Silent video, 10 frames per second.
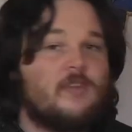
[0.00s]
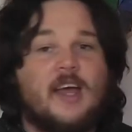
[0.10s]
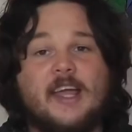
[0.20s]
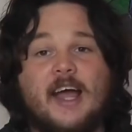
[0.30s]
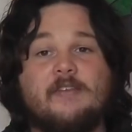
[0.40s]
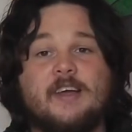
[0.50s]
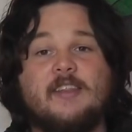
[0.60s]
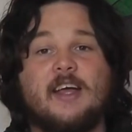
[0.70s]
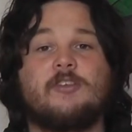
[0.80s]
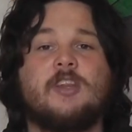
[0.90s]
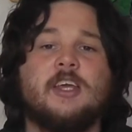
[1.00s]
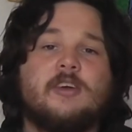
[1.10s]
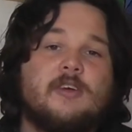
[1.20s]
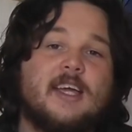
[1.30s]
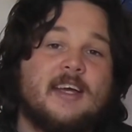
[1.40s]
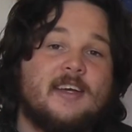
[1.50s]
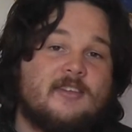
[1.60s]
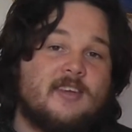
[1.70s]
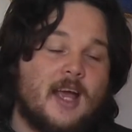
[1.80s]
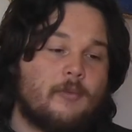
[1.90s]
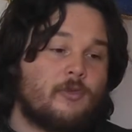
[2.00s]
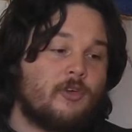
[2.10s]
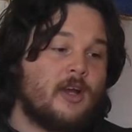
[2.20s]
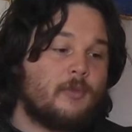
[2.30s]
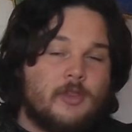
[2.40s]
there you have it, that's the UGEARS DM screen.